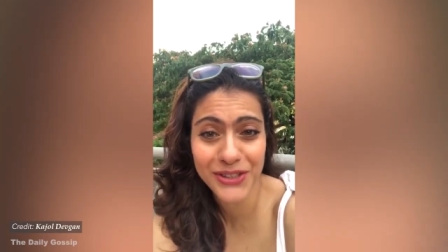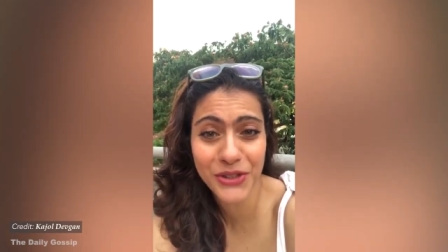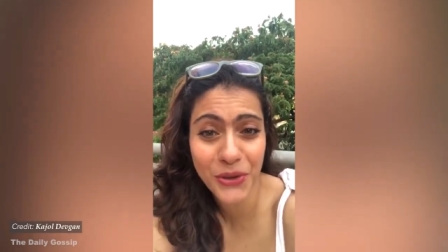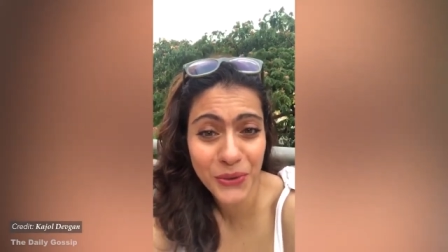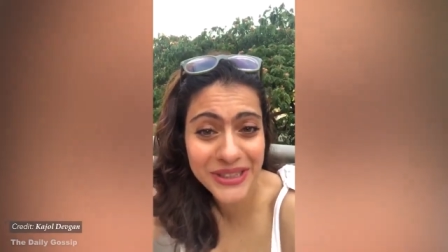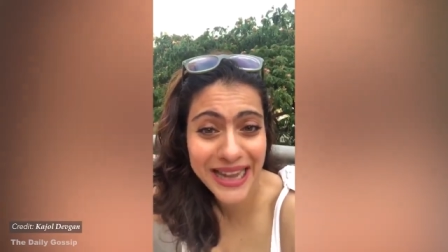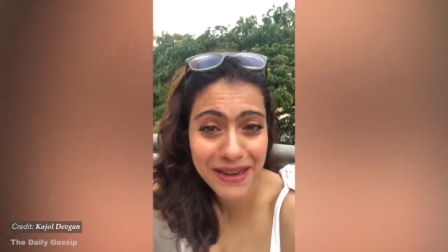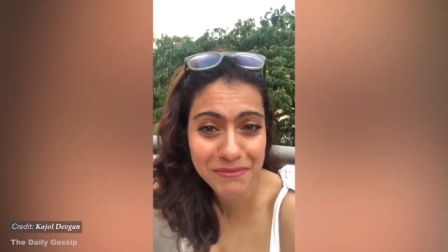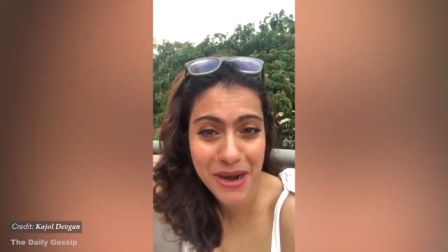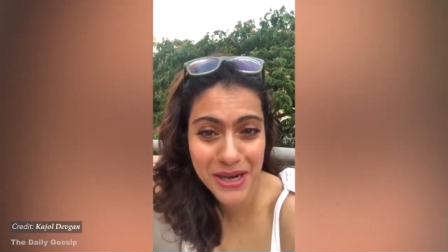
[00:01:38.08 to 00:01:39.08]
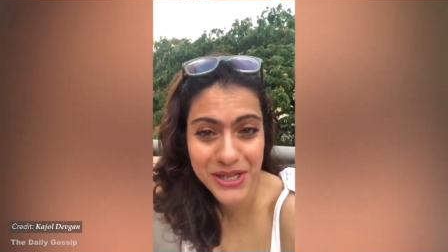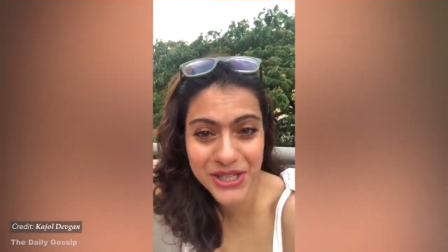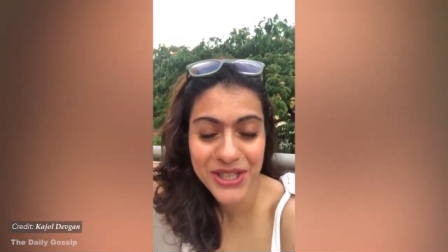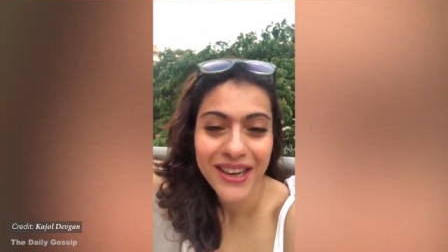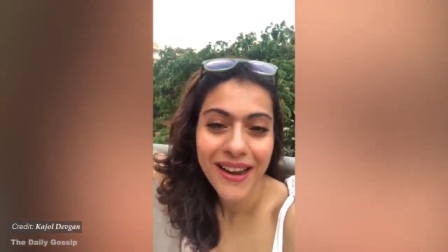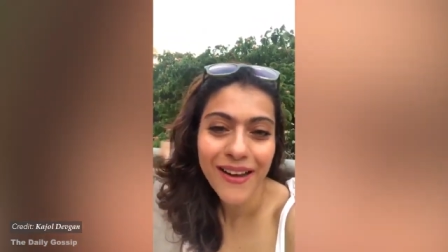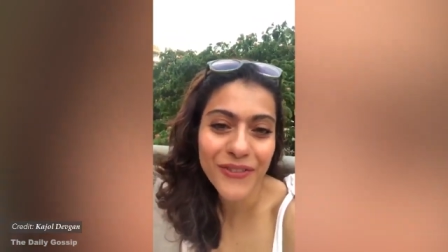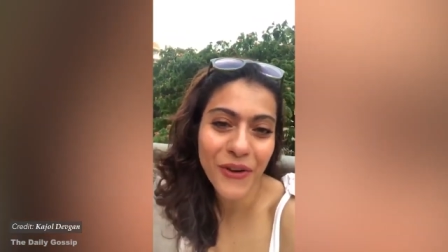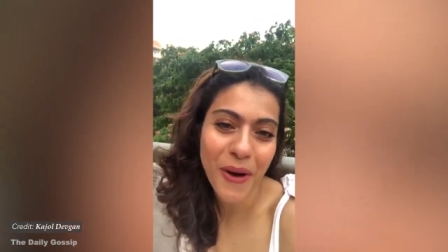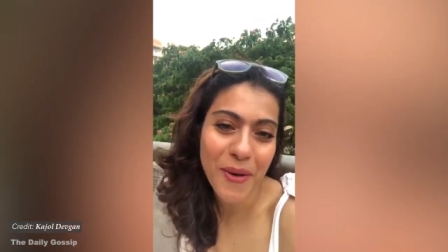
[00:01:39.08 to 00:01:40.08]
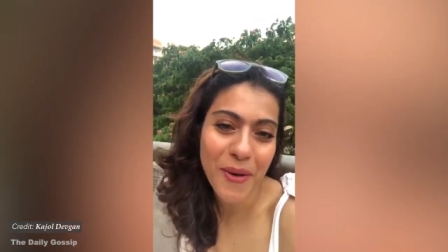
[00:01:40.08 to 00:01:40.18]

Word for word: has grown that much from